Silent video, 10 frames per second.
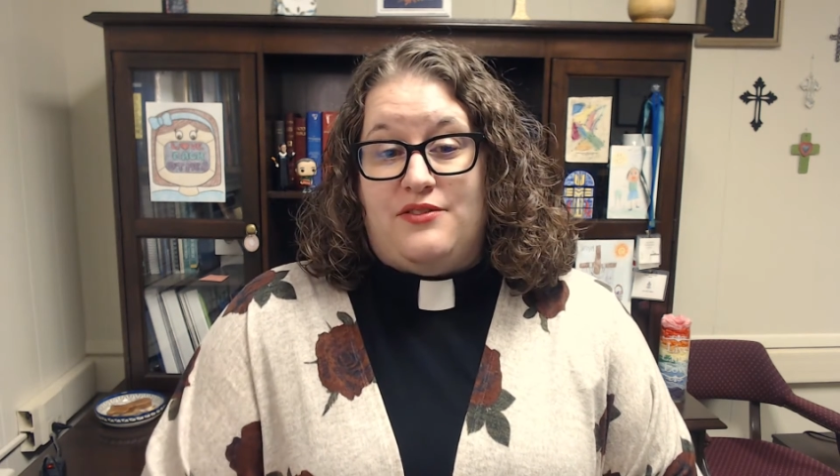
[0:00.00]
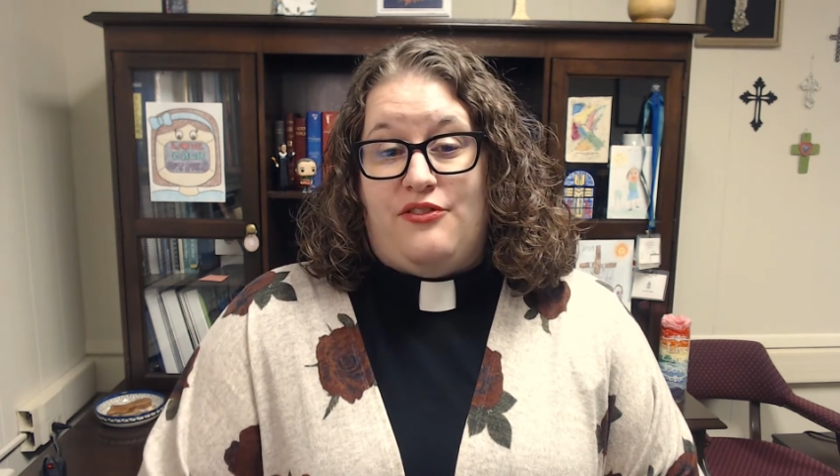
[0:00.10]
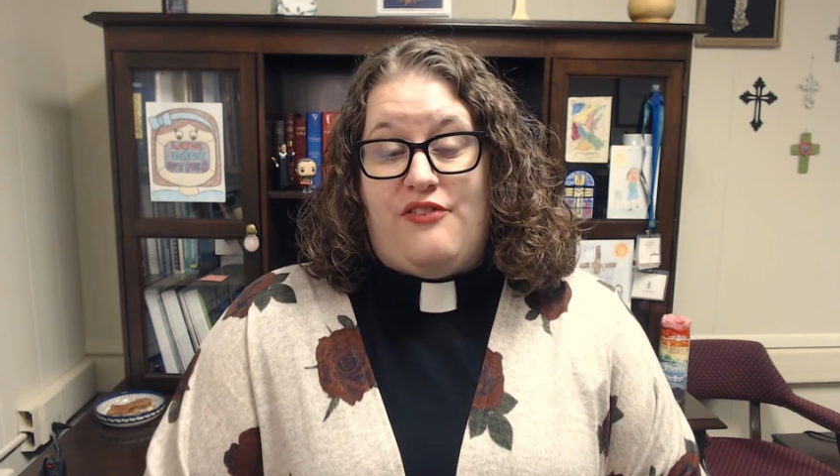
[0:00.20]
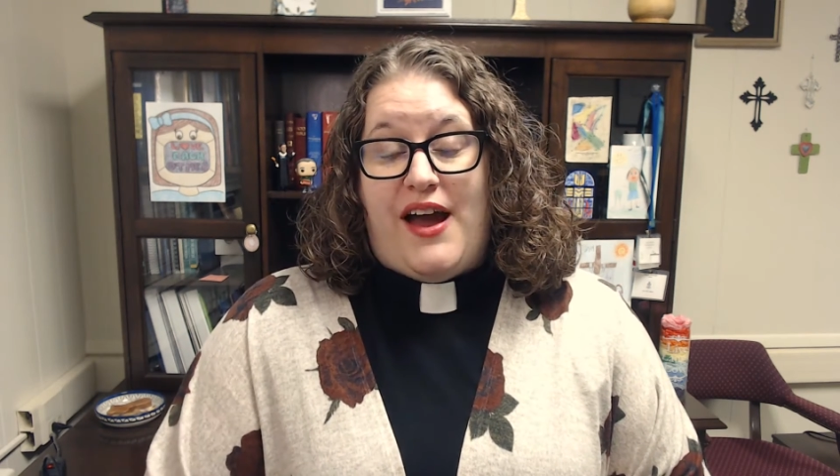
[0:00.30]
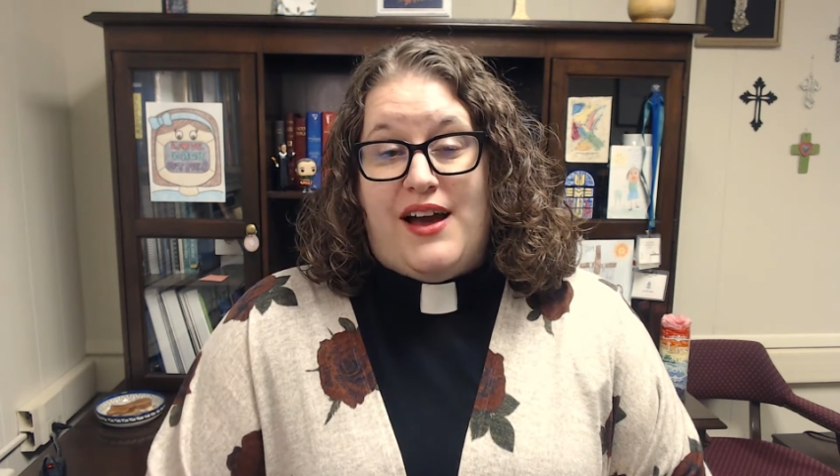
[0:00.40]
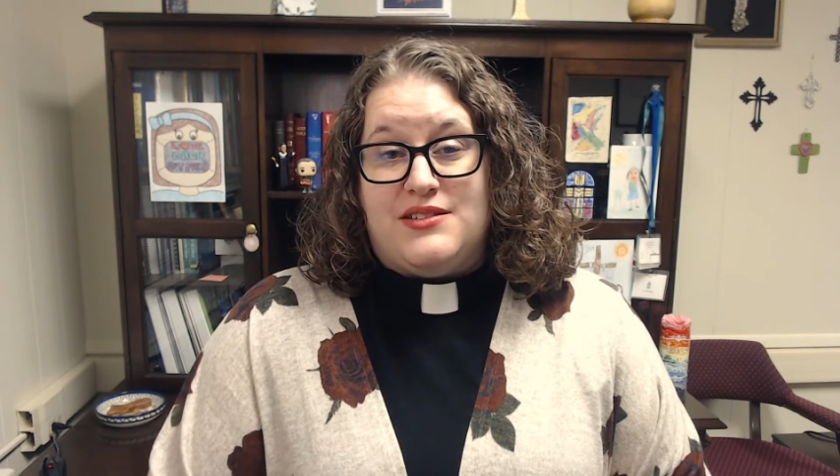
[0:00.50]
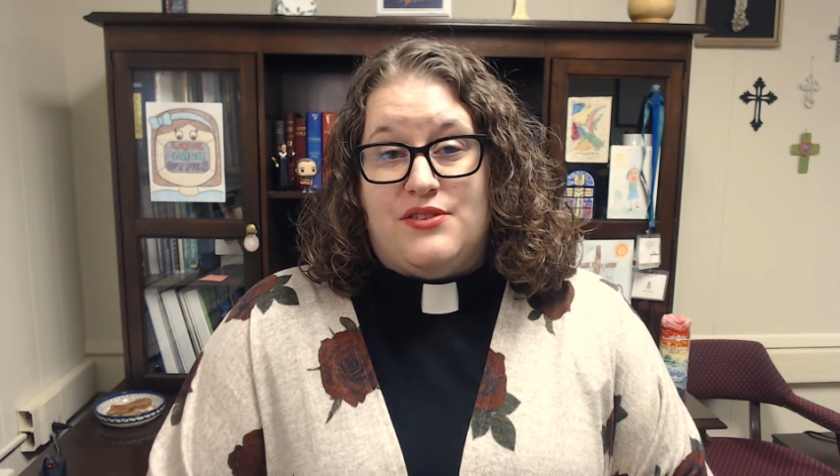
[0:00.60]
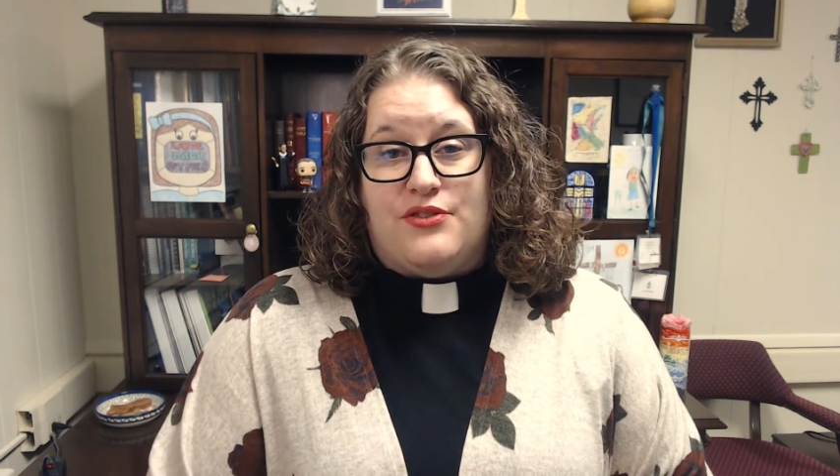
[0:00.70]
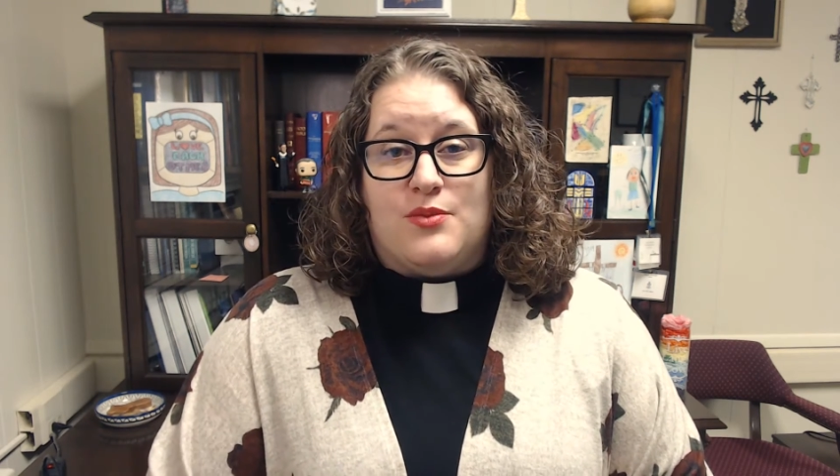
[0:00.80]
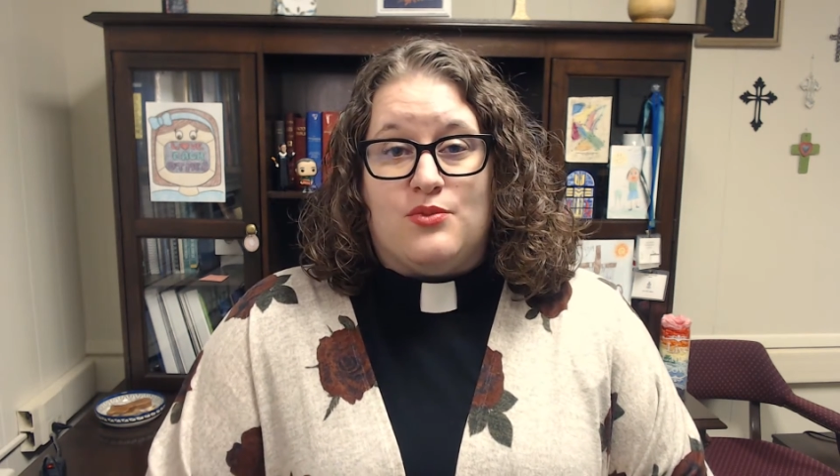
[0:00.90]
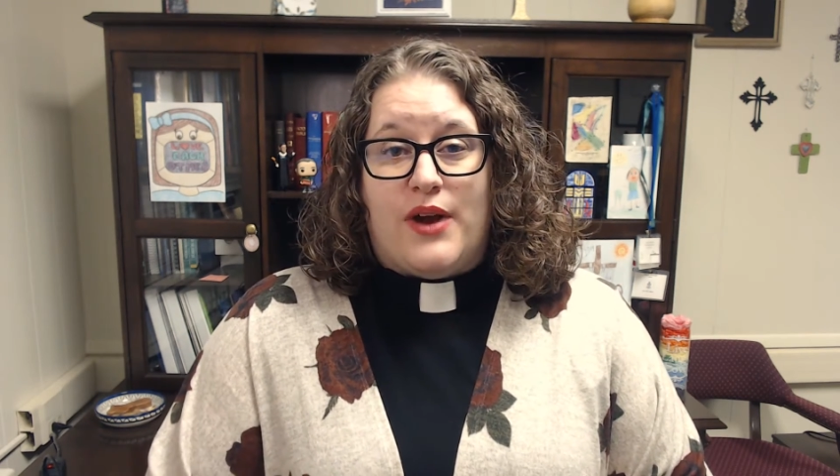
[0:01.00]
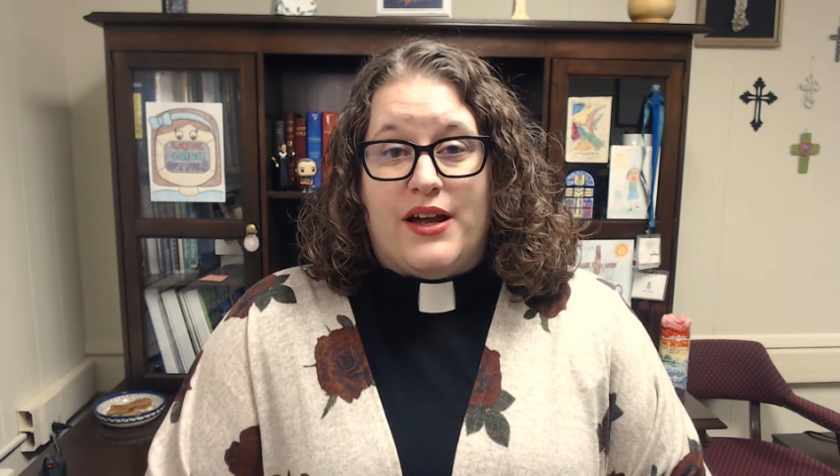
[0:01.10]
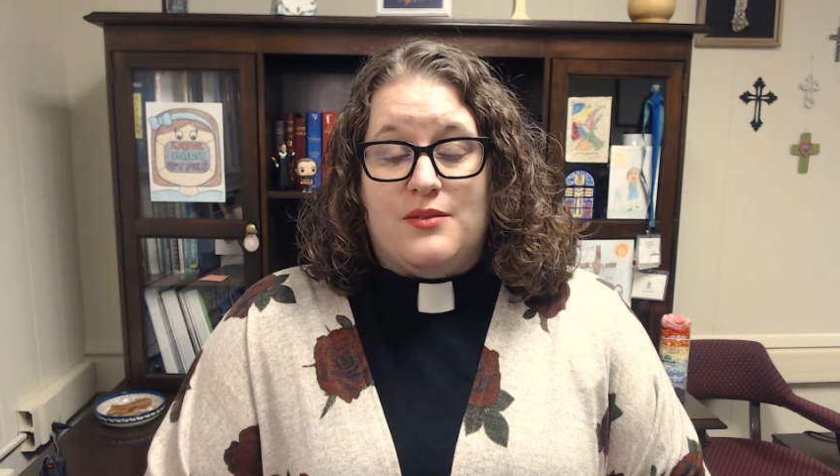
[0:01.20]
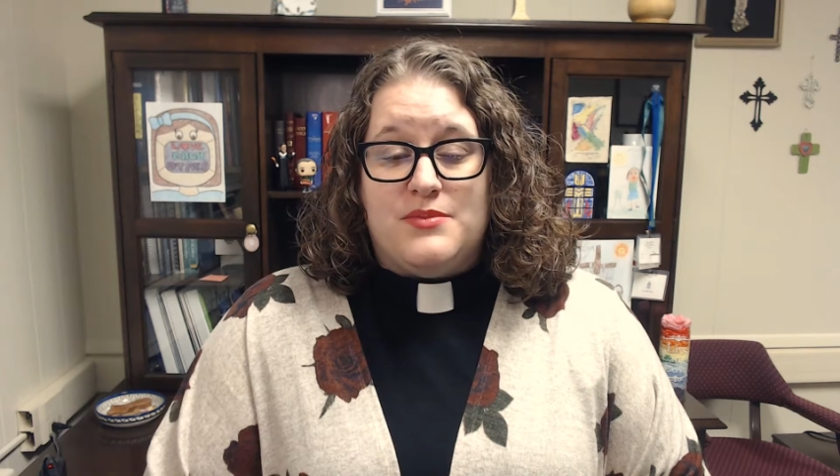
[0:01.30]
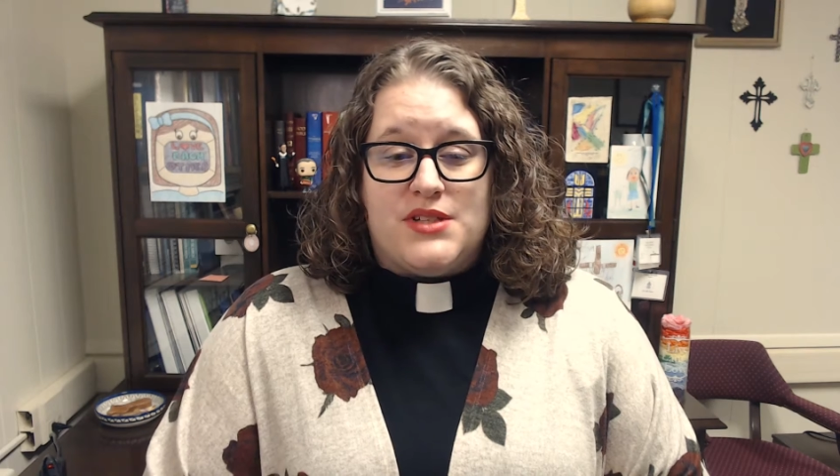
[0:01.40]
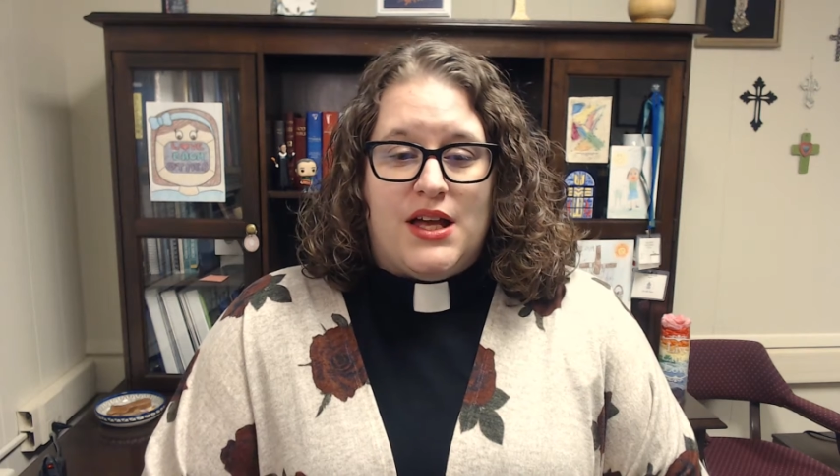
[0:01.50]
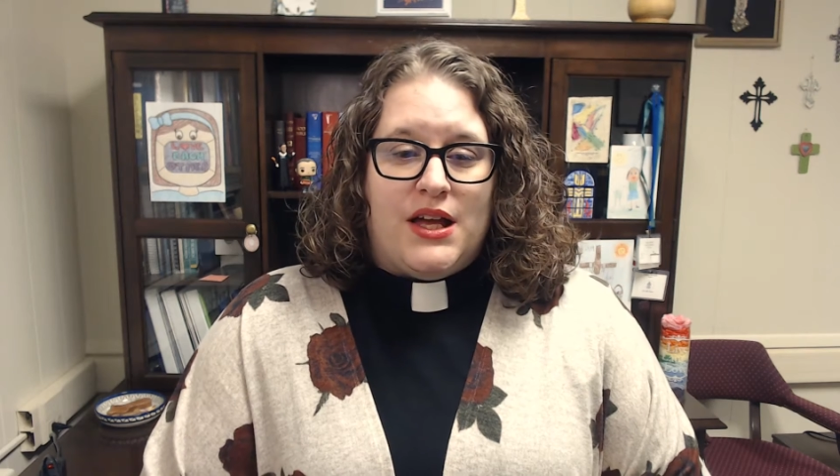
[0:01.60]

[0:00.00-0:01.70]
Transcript: fat from rams,